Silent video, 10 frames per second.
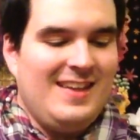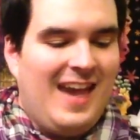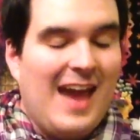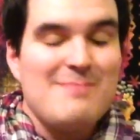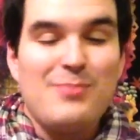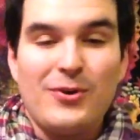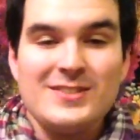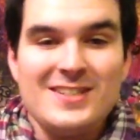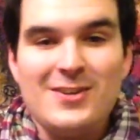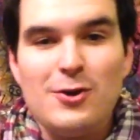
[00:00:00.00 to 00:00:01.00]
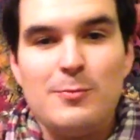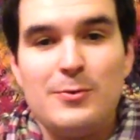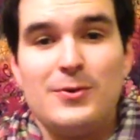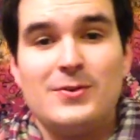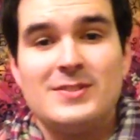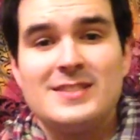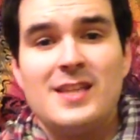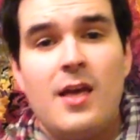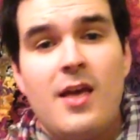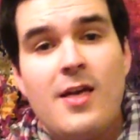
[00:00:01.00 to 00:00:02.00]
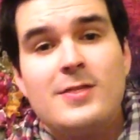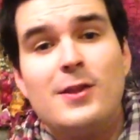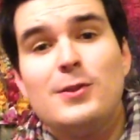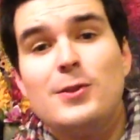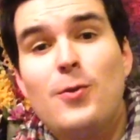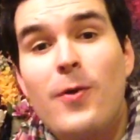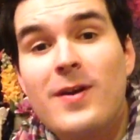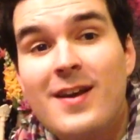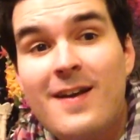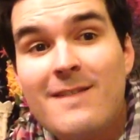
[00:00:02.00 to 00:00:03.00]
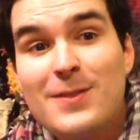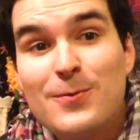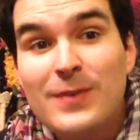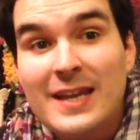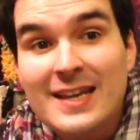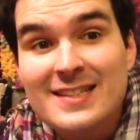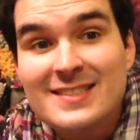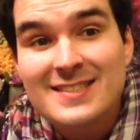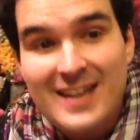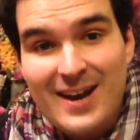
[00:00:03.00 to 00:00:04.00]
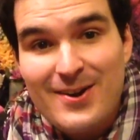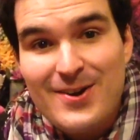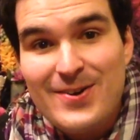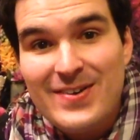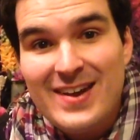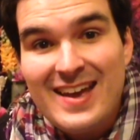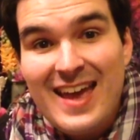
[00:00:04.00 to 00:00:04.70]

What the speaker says: at Barnes & Noble's the Lord of the Rings Tarot.